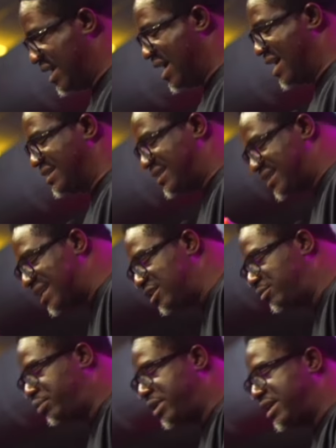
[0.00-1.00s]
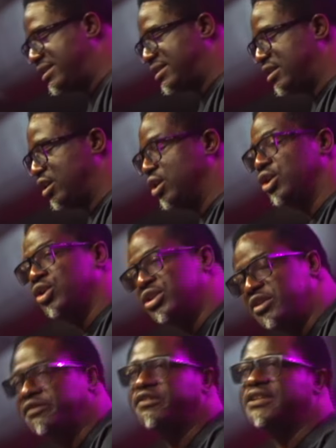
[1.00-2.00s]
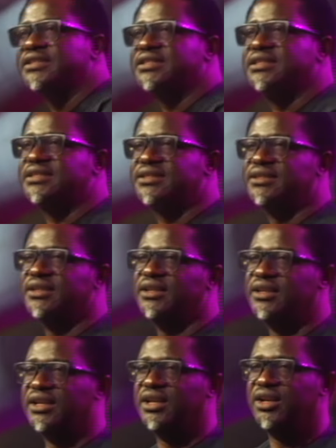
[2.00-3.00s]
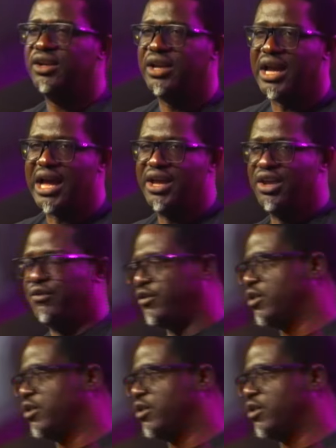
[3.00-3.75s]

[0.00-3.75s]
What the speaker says: and celebrate your differences. If you're